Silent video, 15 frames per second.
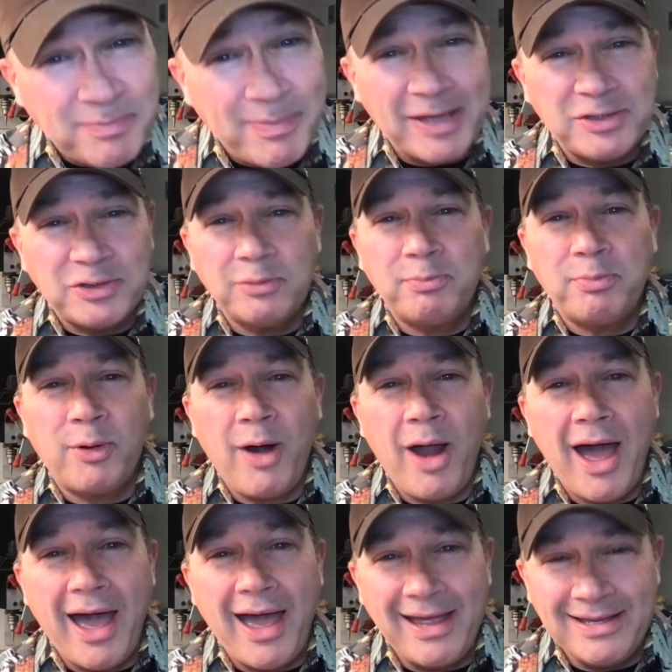special
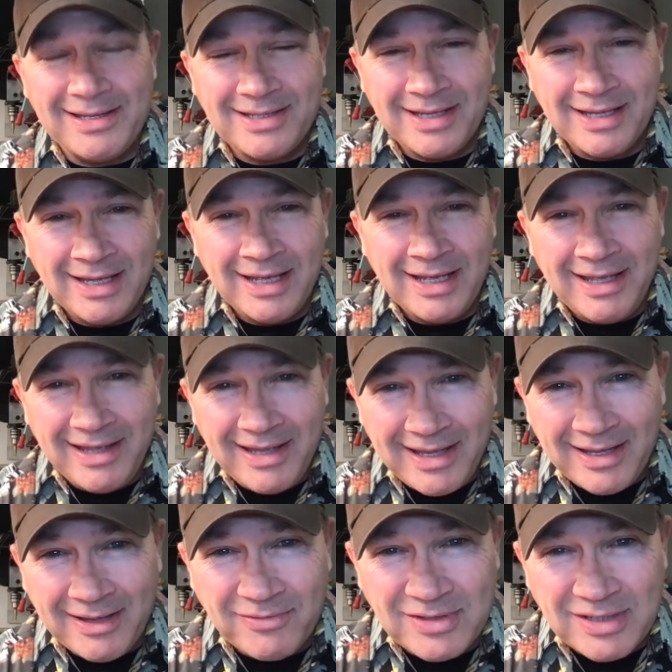prize
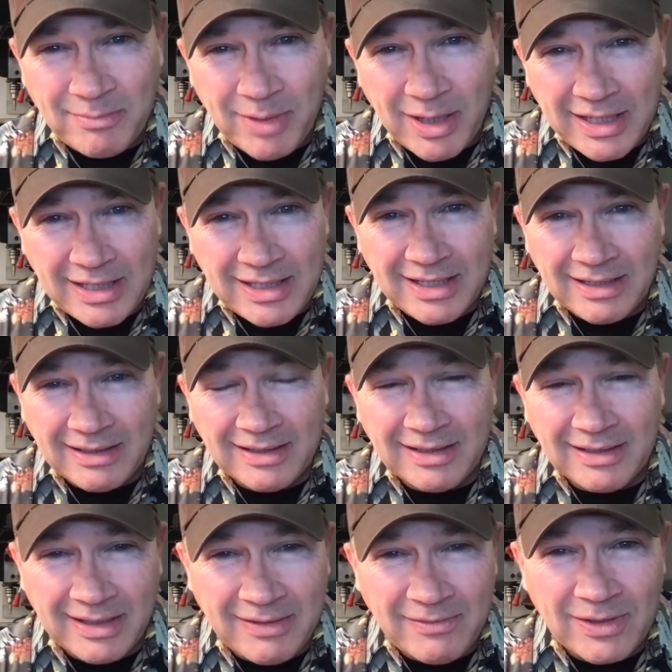if somebody
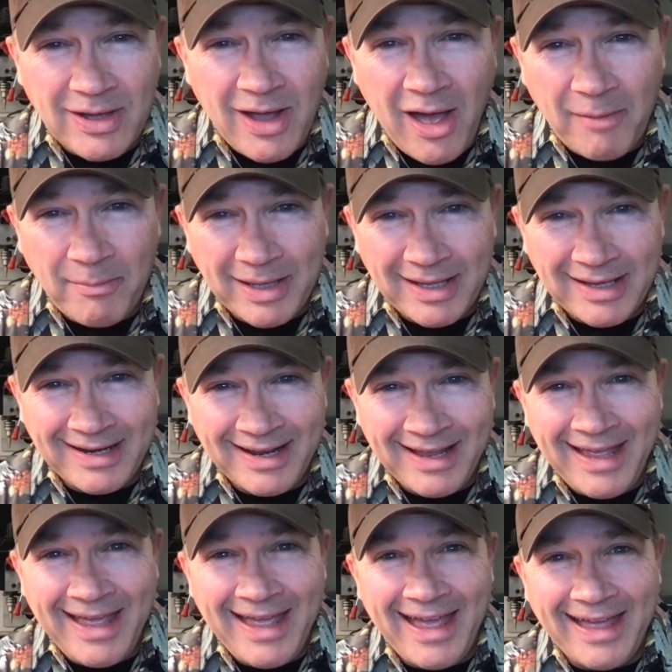can leave a comment
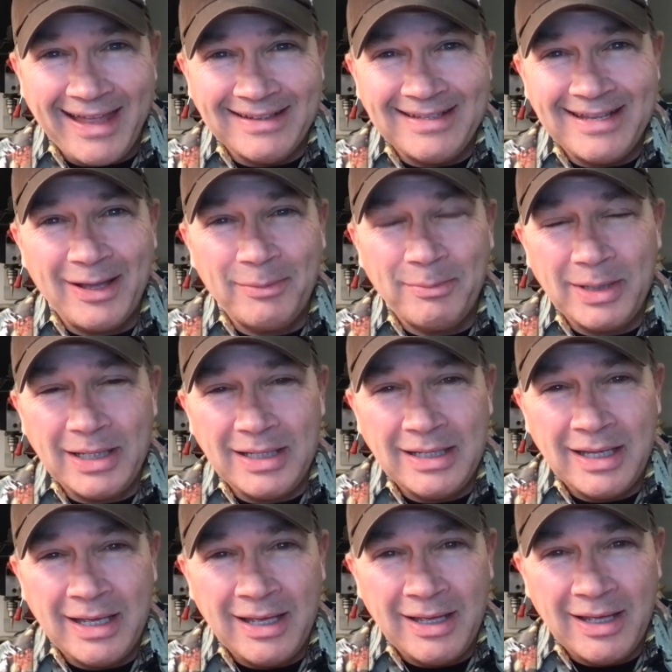and tell
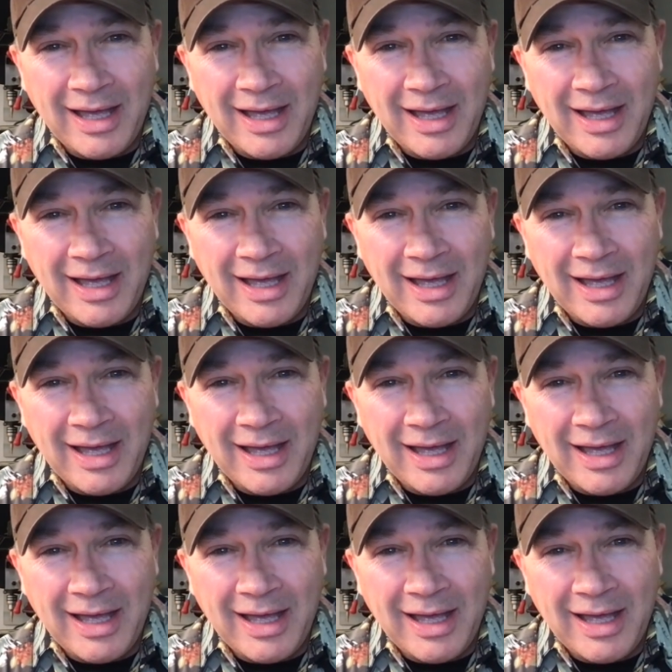me